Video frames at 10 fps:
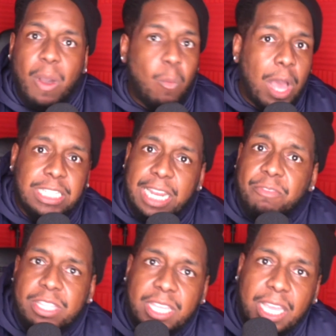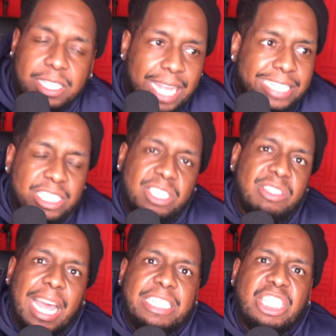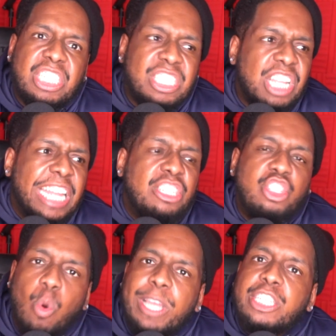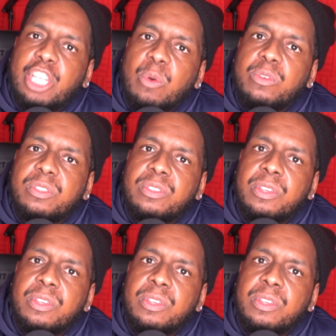I watch everything because I just enjoy jokes.